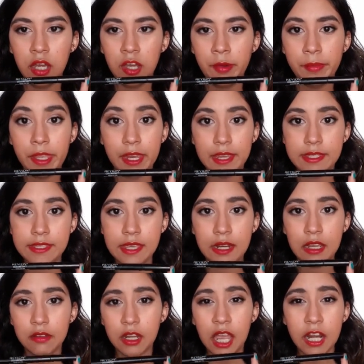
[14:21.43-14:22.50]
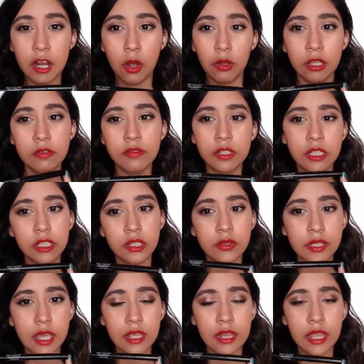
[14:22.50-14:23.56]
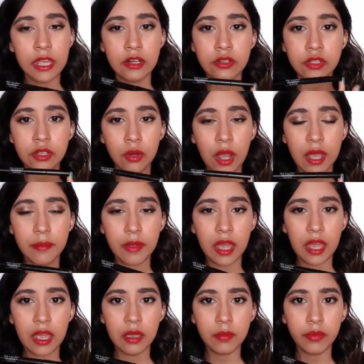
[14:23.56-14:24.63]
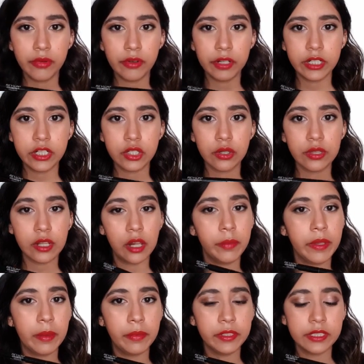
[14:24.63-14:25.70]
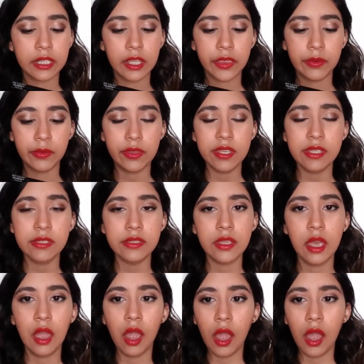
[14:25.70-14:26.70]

Like I said, I kind of only really use eyeliner, so I am pretty sure that I'll be able to get through this.